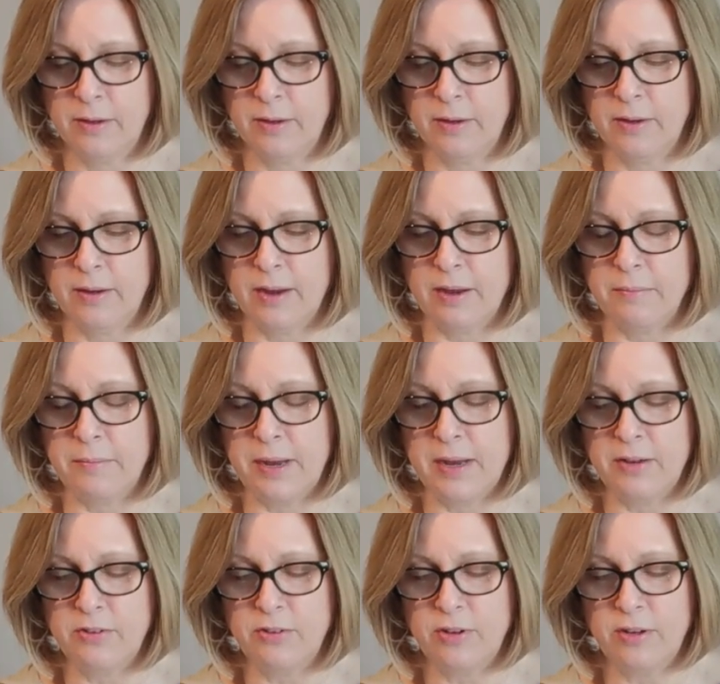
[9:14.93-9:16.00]
Now
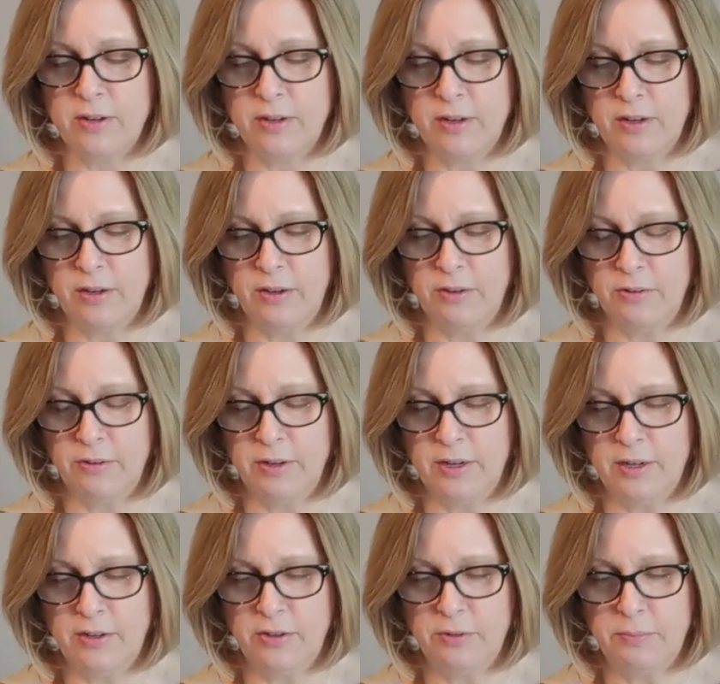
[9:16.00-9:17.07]
imagine you're in
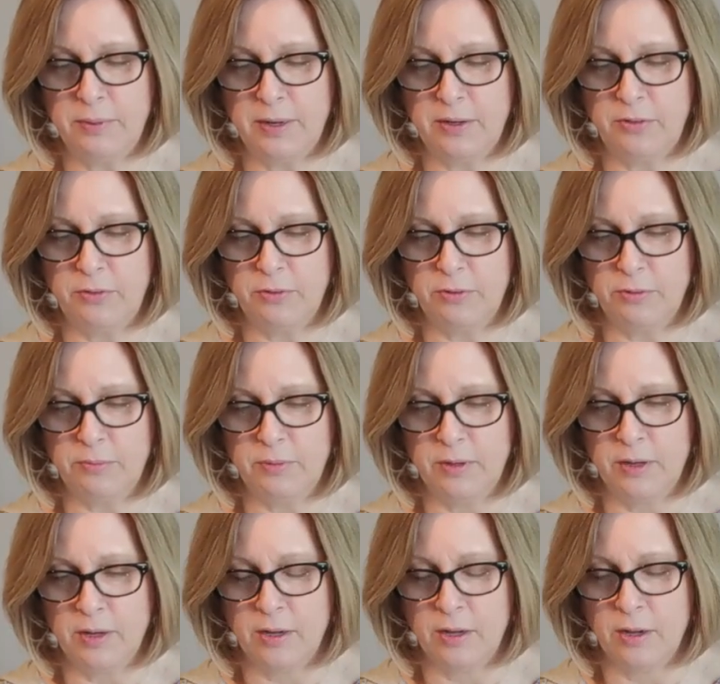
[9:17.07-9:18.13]
your bedroom
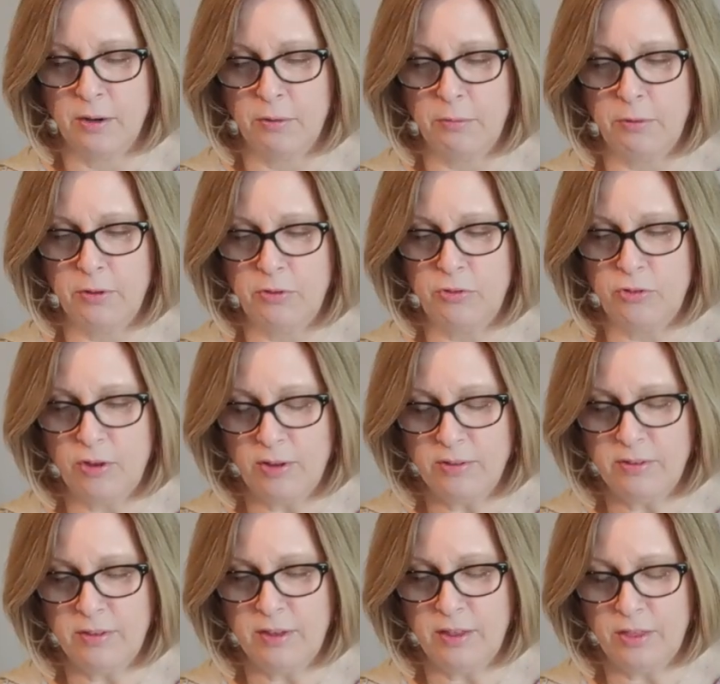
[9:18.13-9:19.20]
with just
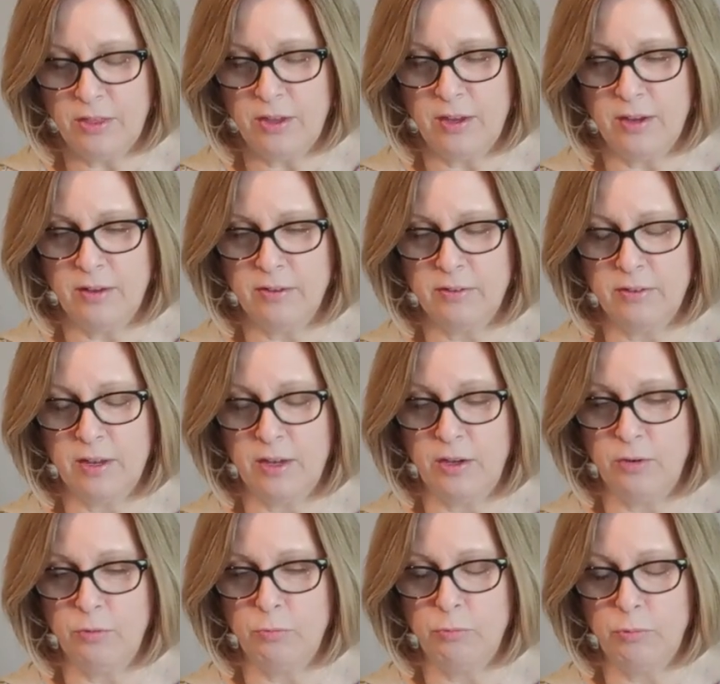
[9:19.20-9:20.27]
the things that
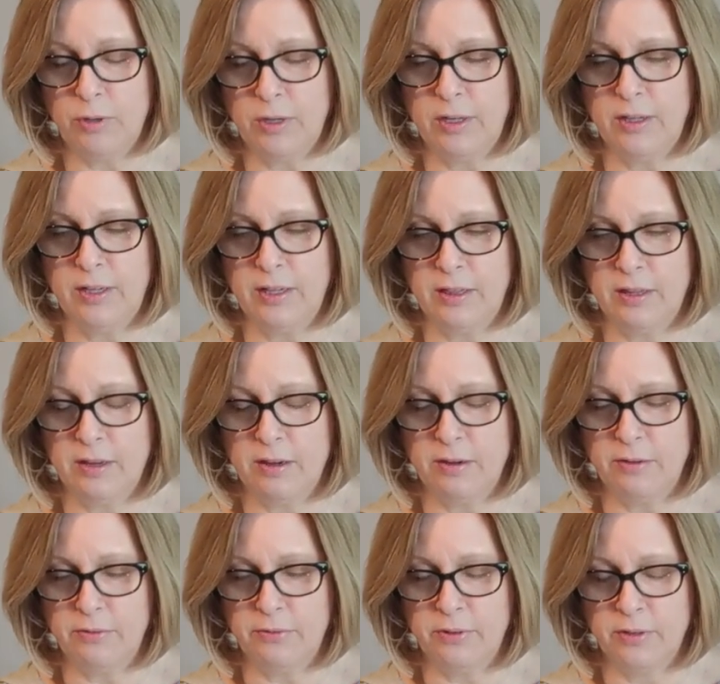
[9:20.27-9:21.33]
you really love
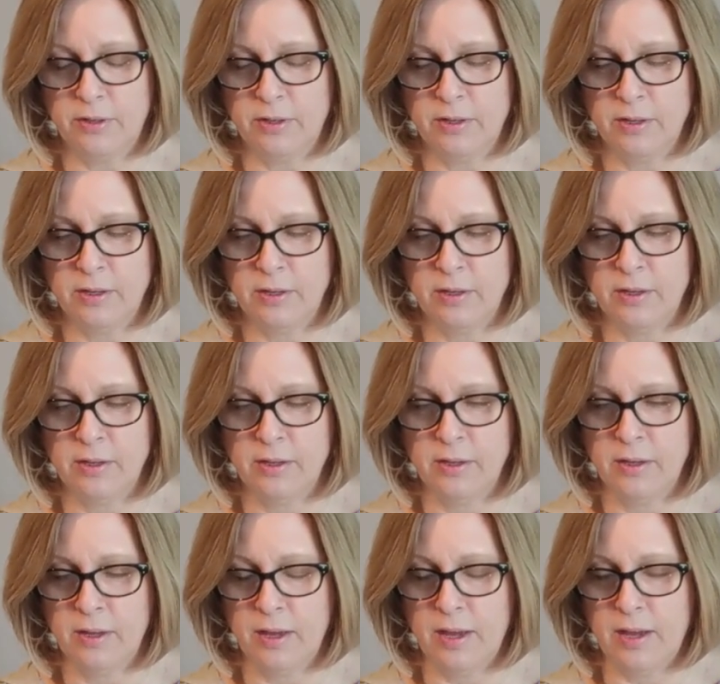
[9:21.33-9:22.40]

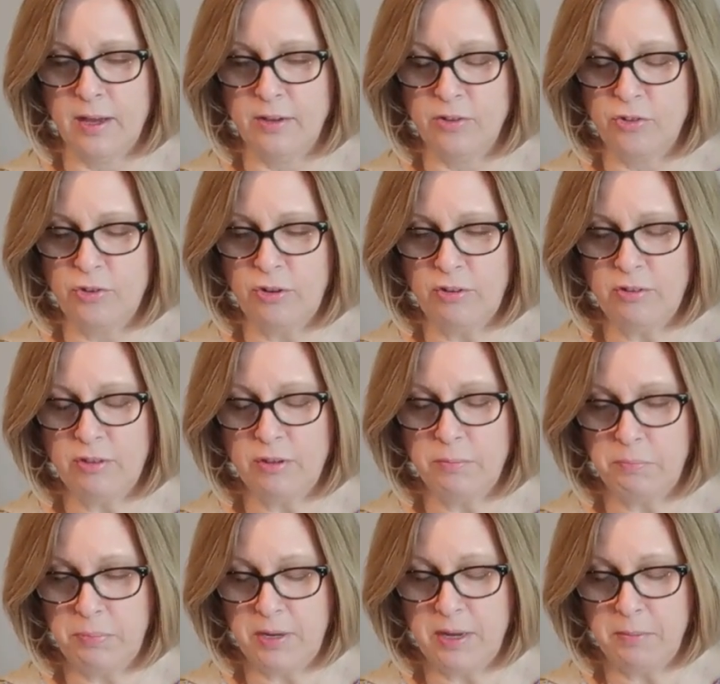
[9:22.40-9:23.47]
and just the
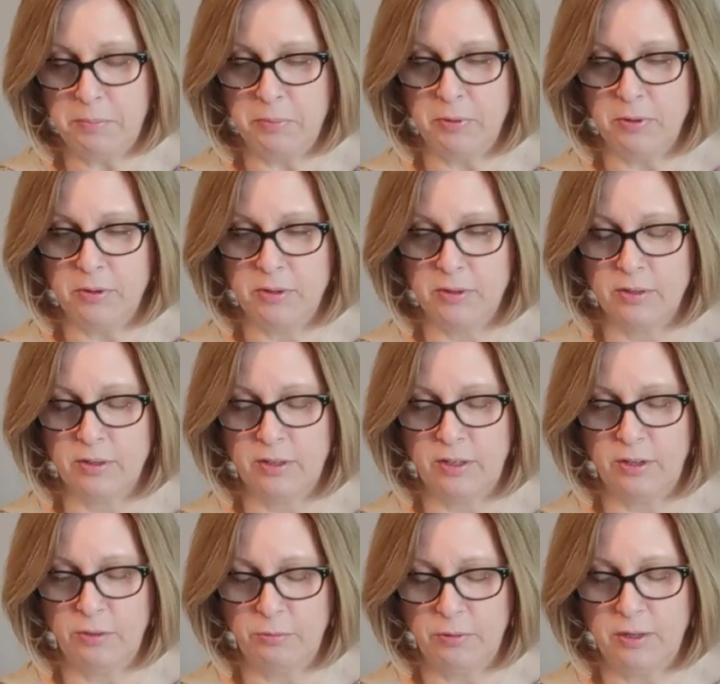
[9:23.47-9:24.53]
people you
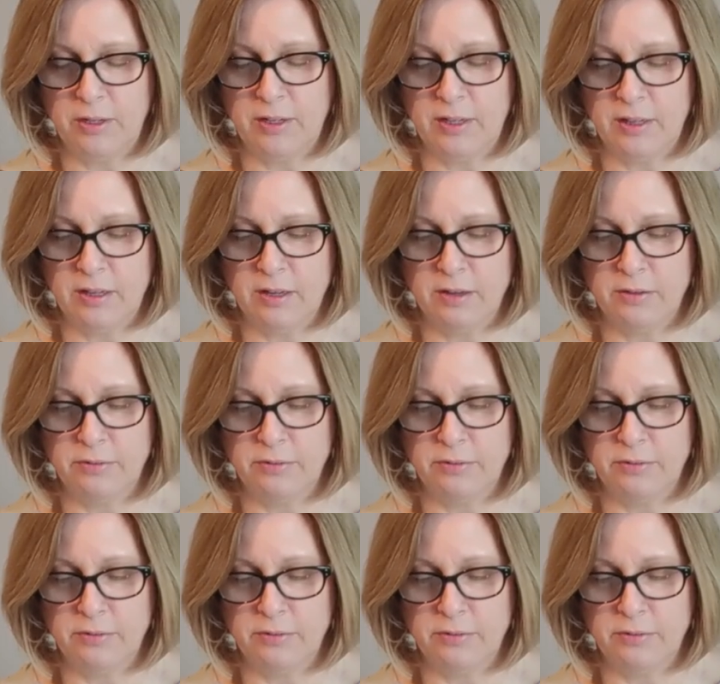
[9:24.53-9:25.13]
really love.